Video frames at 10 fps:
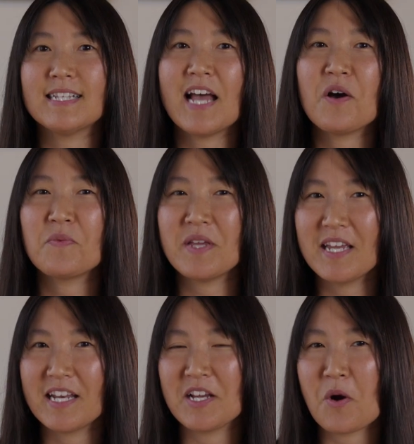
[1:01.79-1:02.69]
us how we
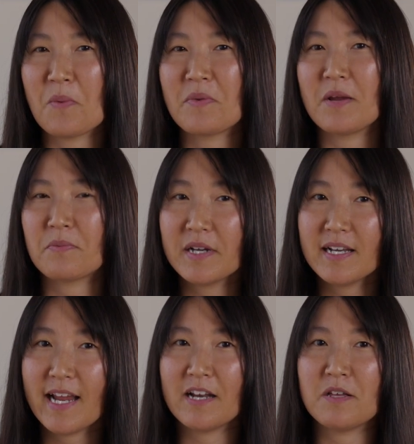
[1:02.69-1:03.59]
can incorporate
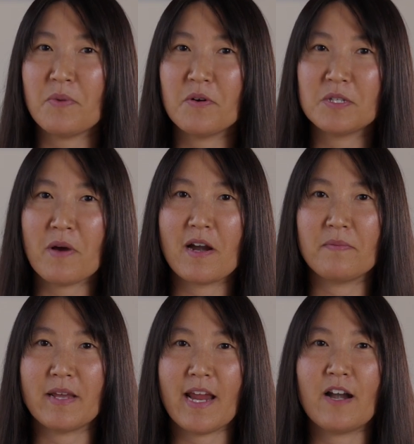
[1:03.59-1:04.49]
prenatal and
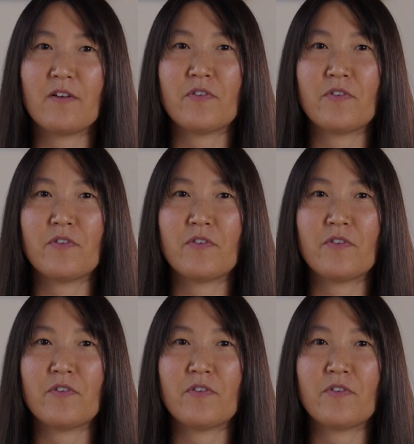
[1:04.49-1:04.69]
postpartum care